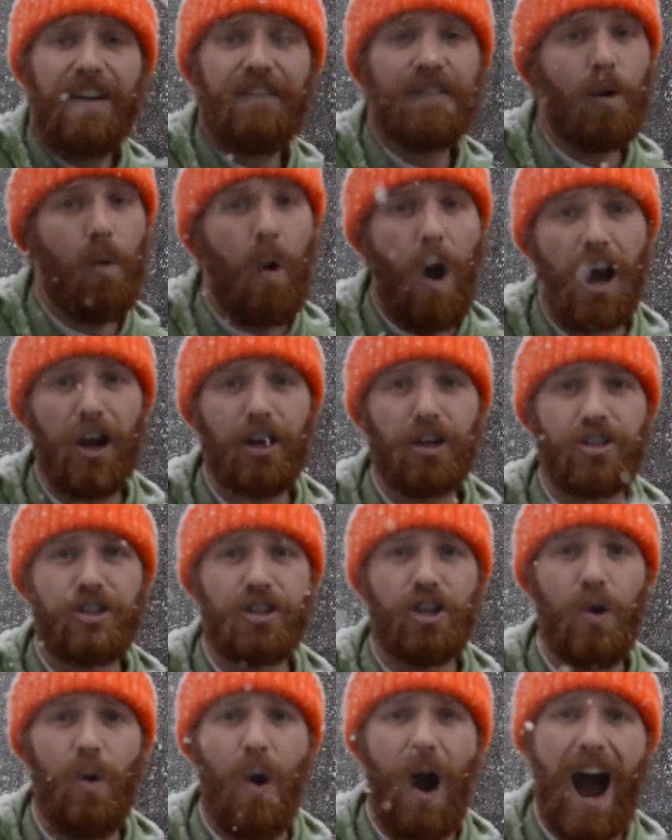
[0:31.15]
If the water's
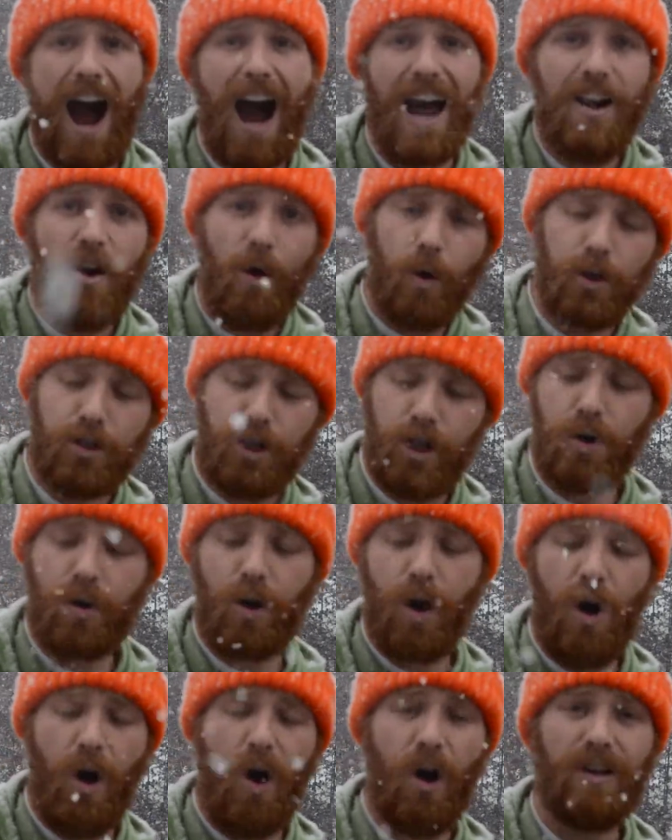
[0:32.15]
too hot or too
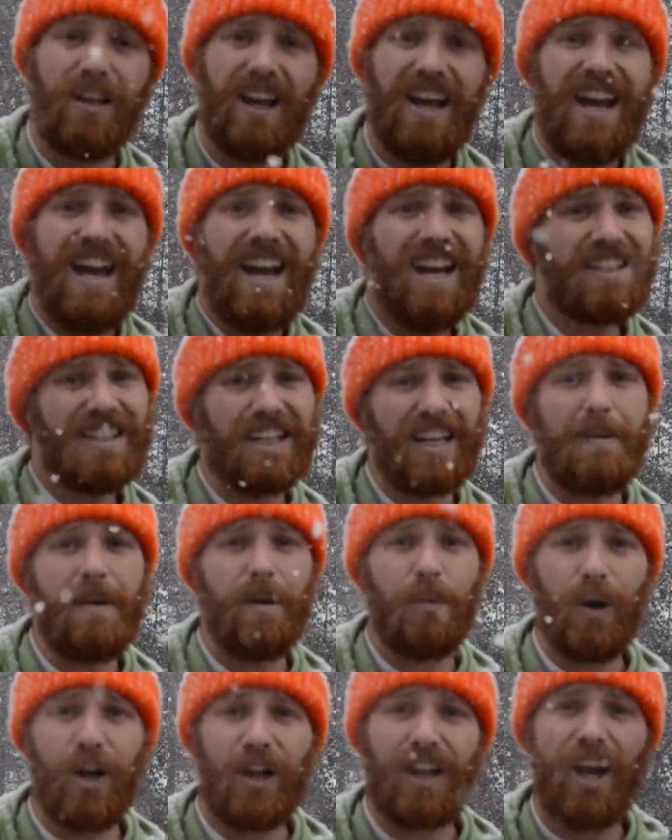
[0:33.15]
cold, it's going to be
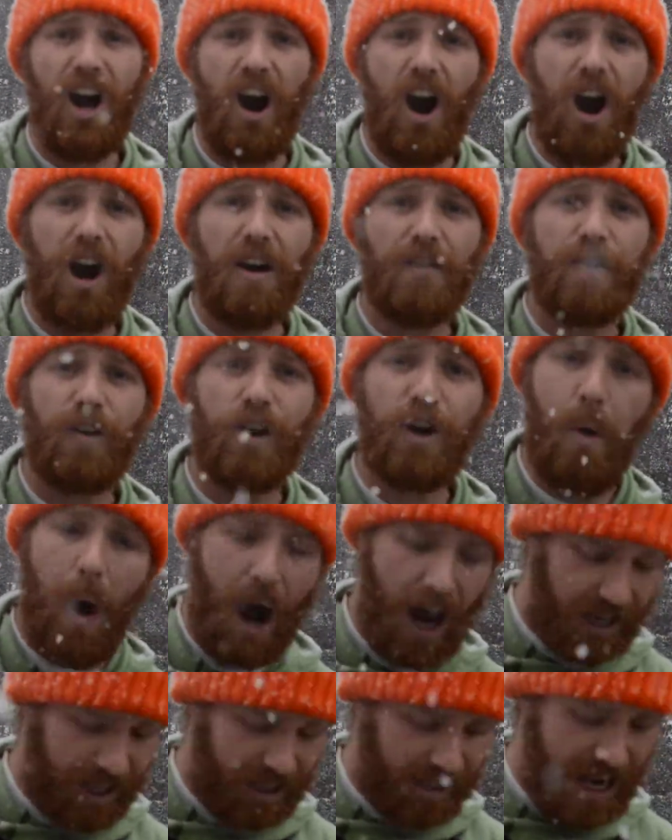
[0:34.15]
really hard for
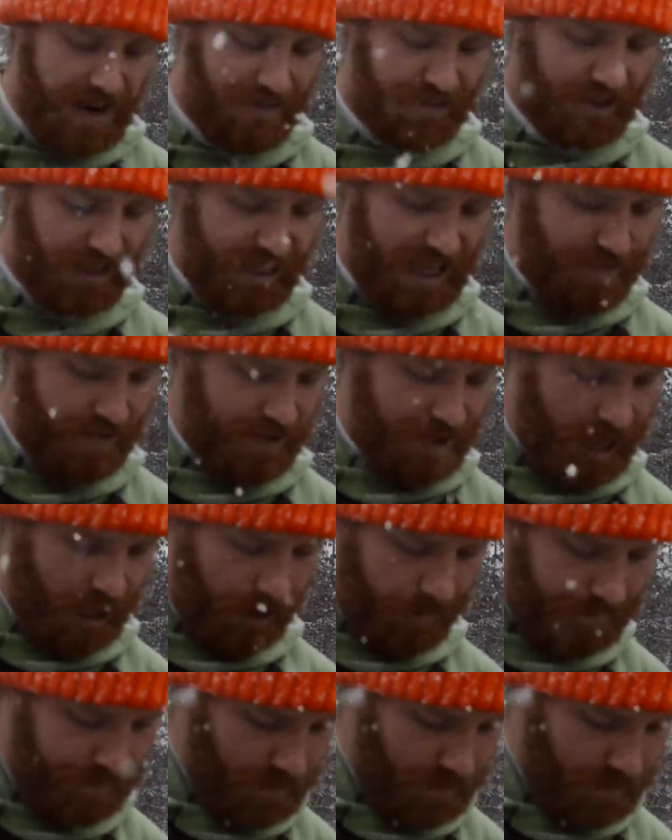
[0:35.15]
aquatic life to live in there.